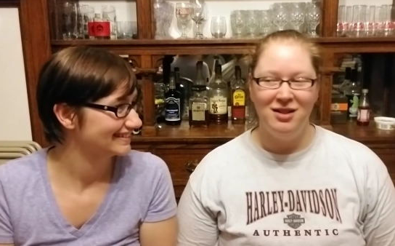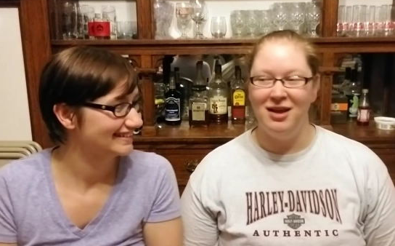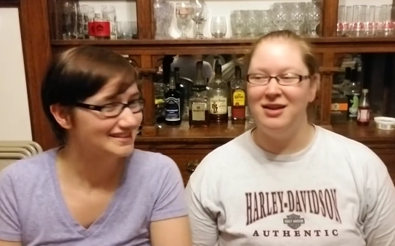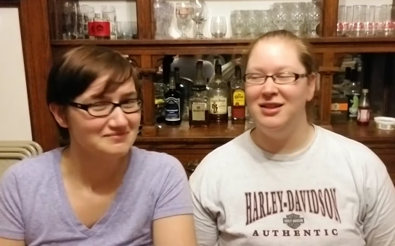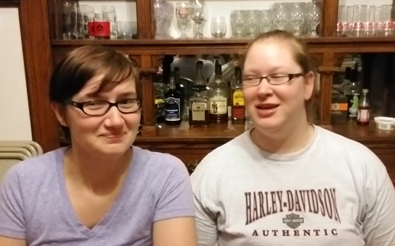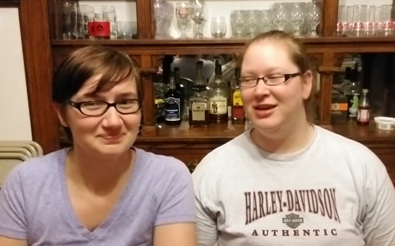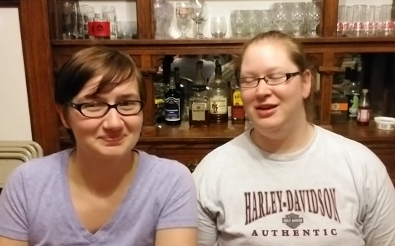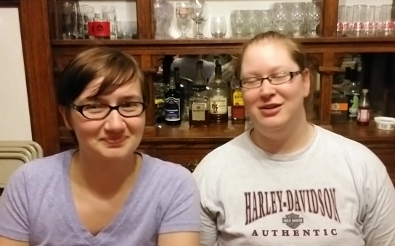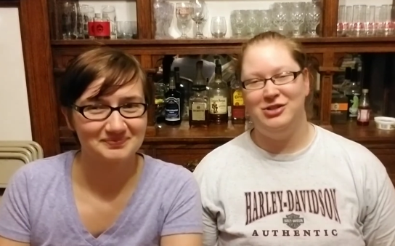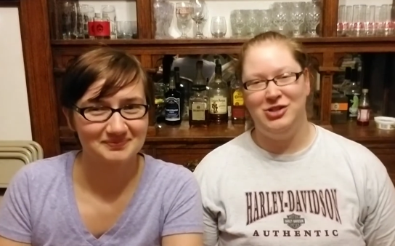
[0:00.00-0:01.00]
Speaker 1: Luckily,
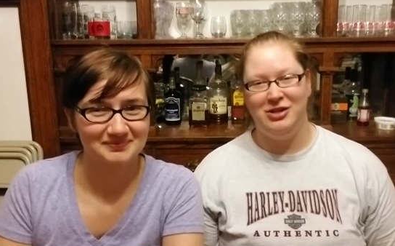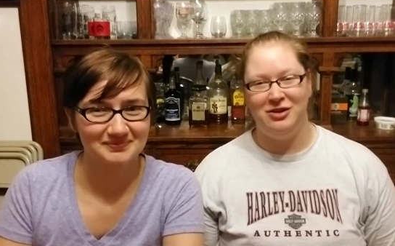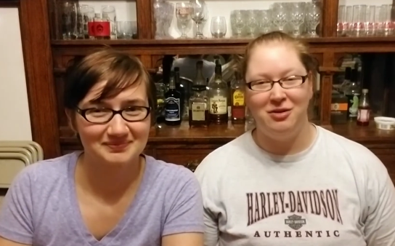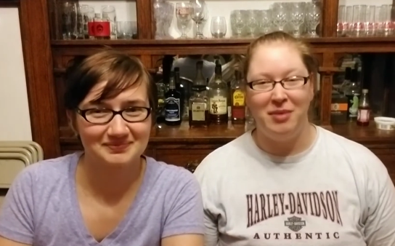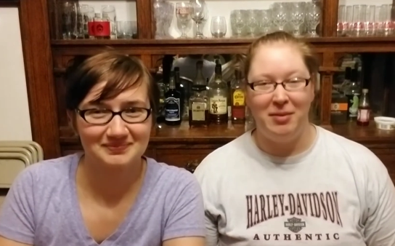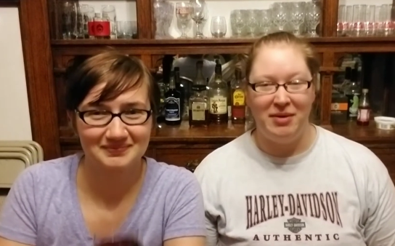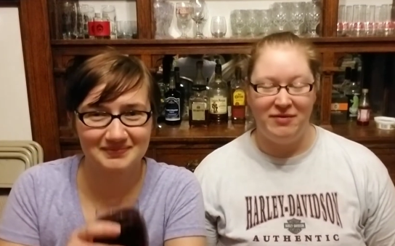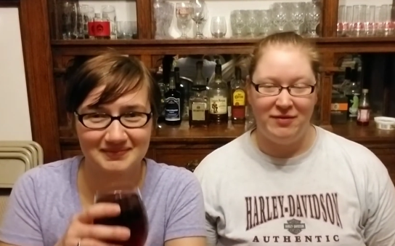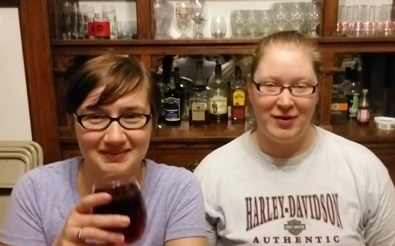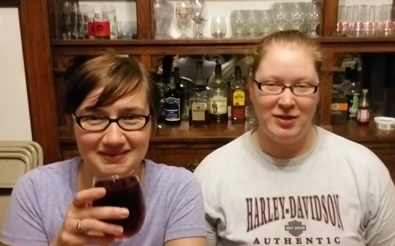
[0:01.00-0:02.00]
she and her mom have
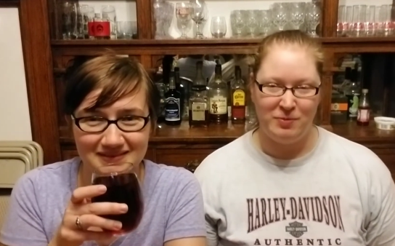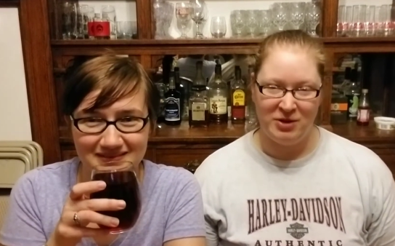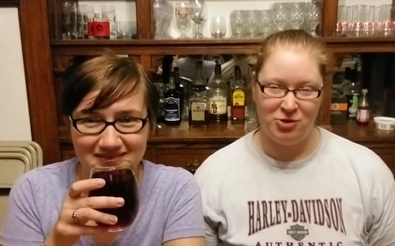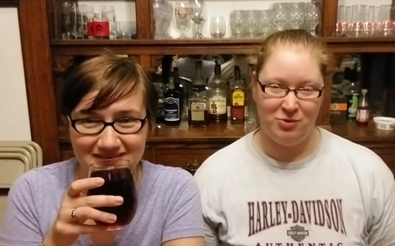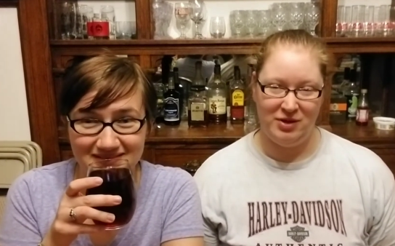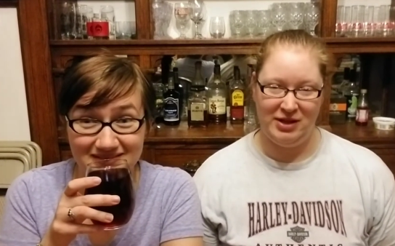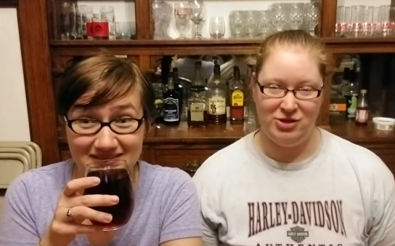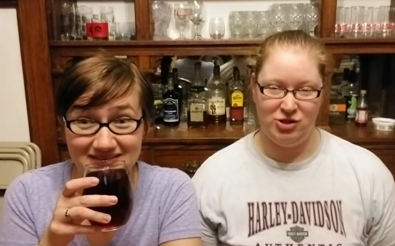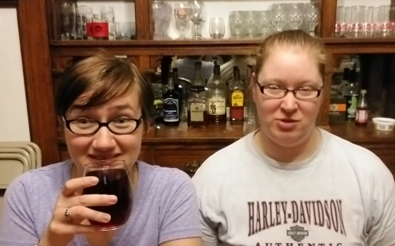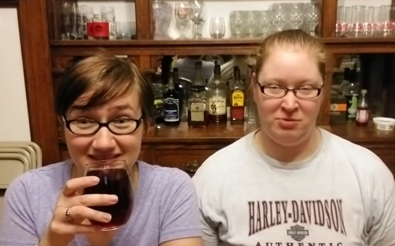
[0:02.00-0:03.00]
a very special
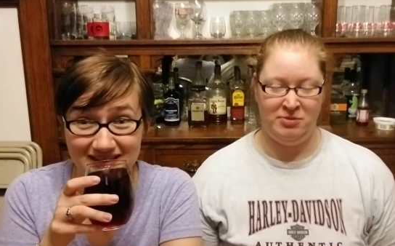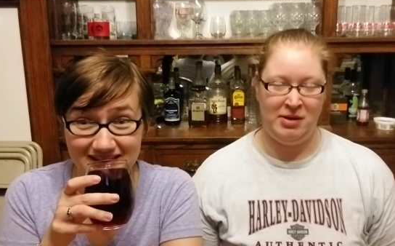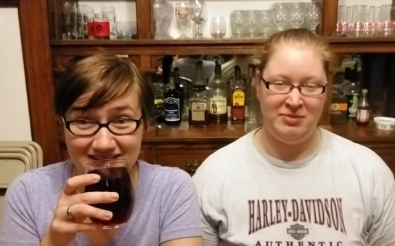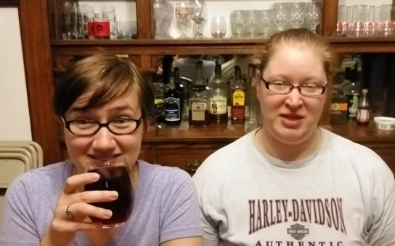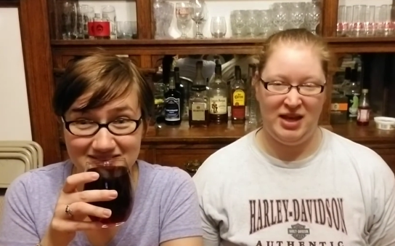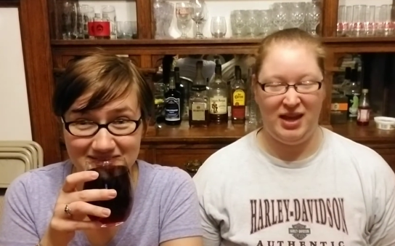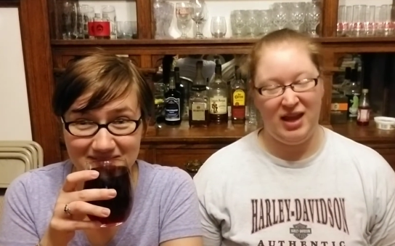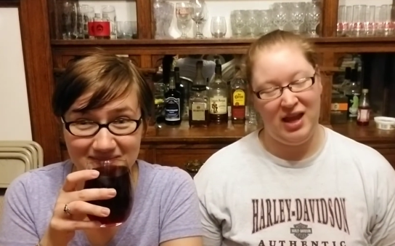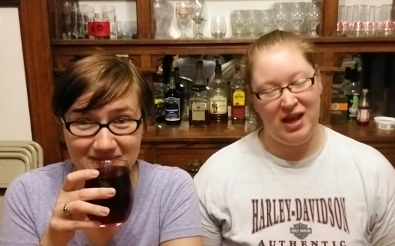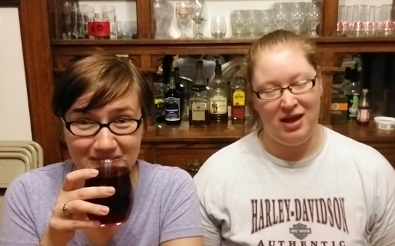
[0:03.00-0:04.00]
relationship.
Speaker 2: that mom's like,
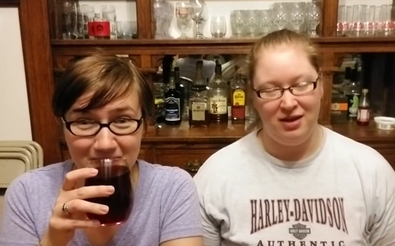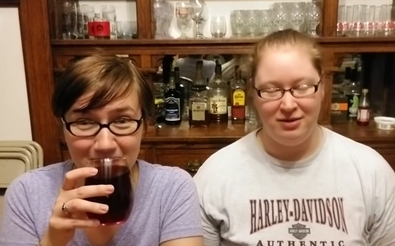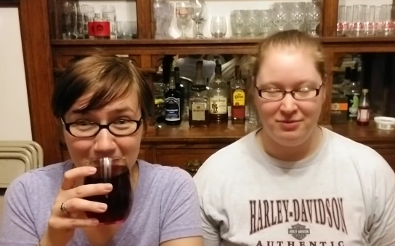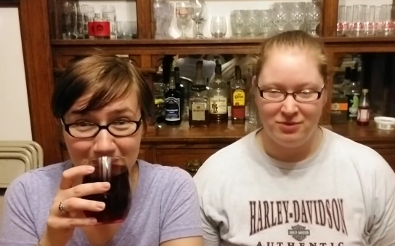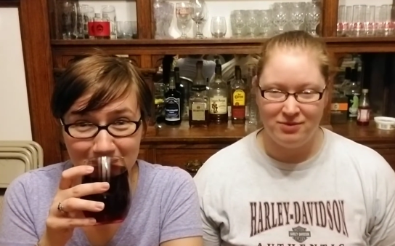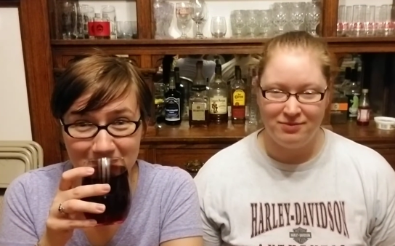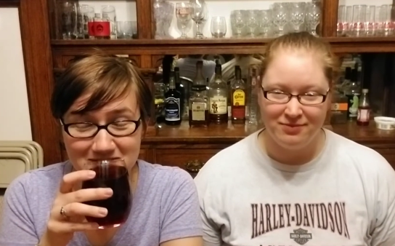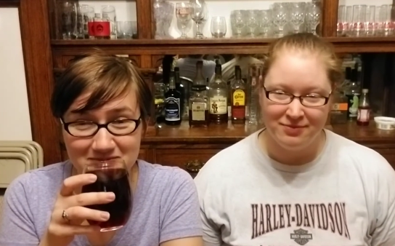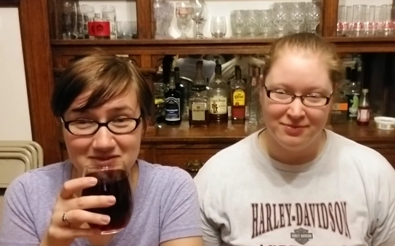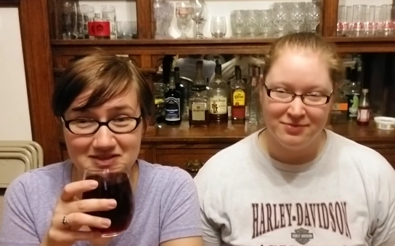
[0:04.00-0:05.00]
eh.
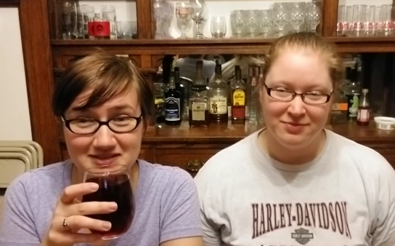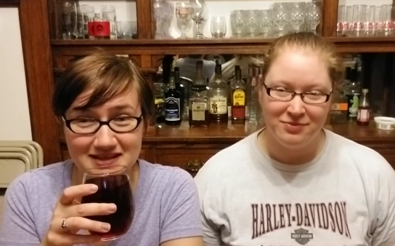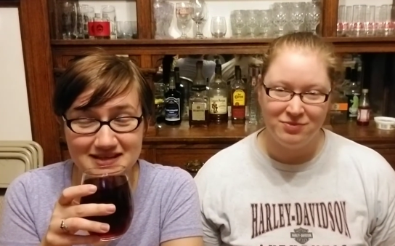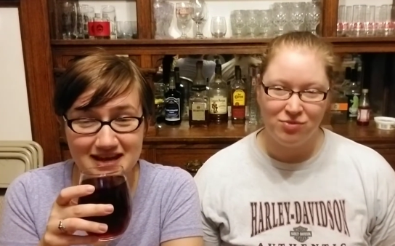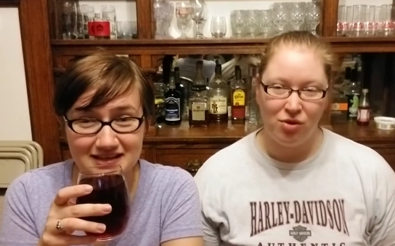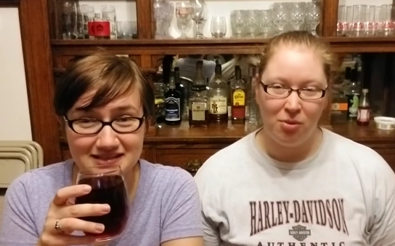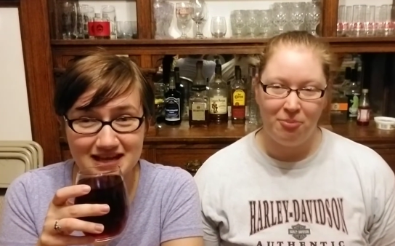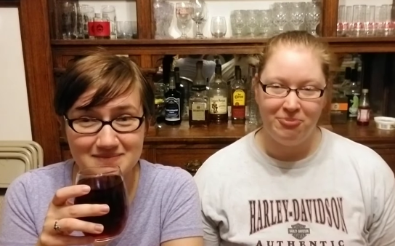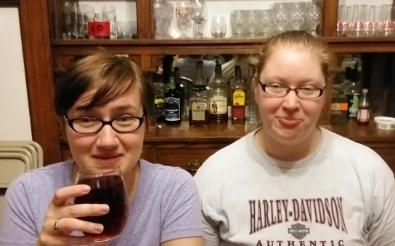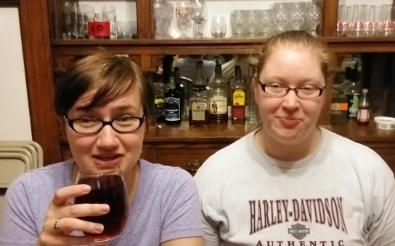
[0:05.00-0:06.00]
She was just like, next
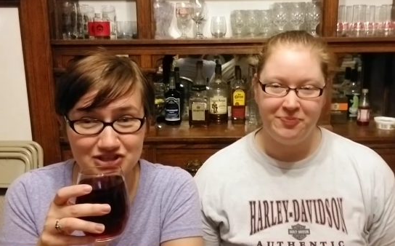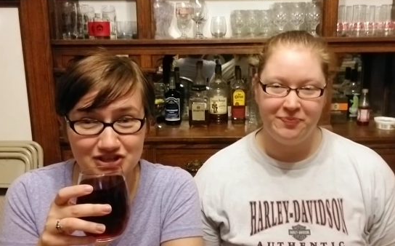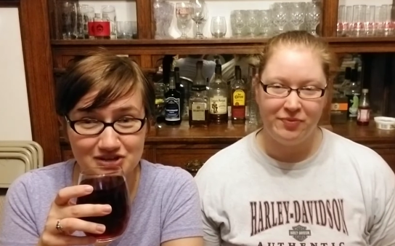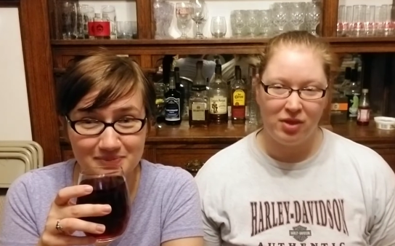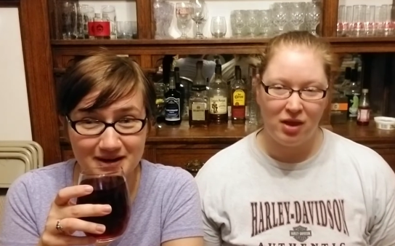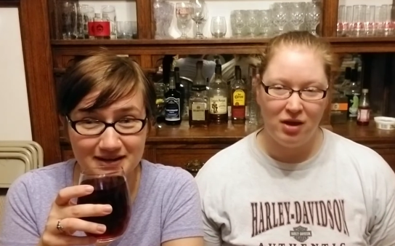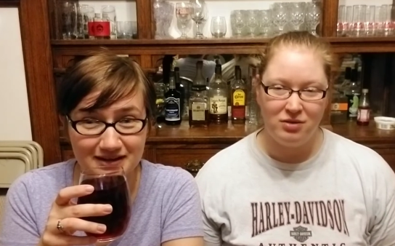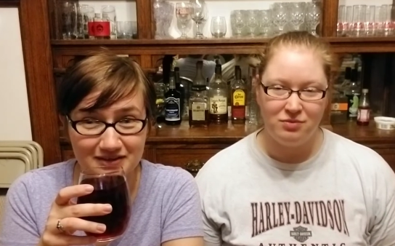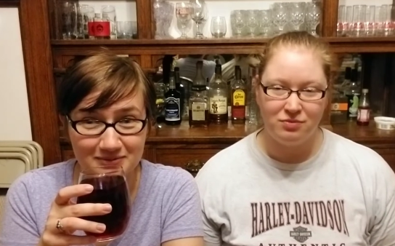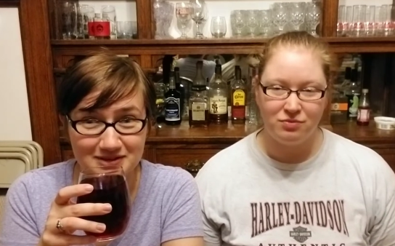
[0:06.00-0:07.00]
time make sure you break
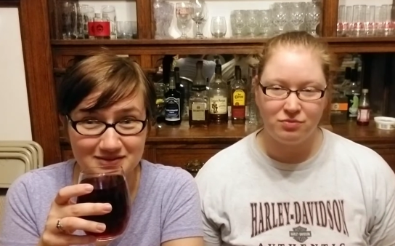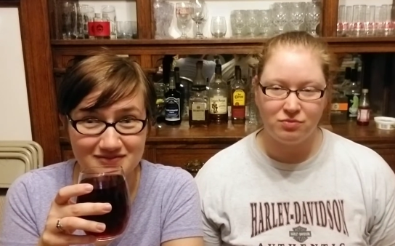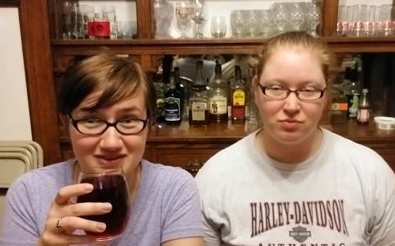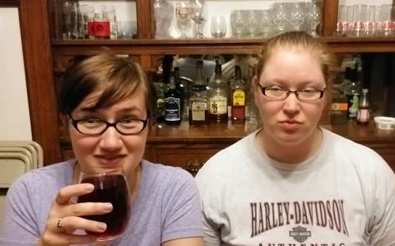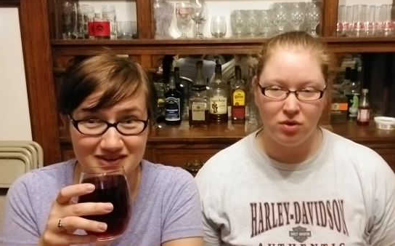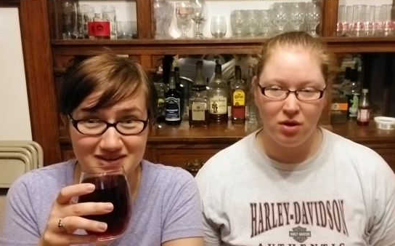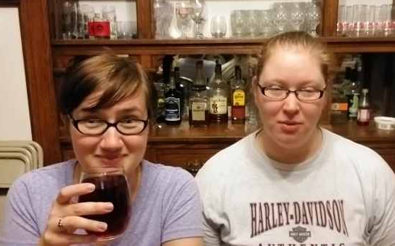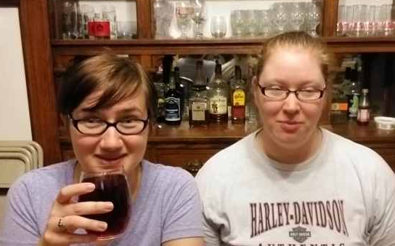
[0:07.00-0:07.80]
another one so I have an even number.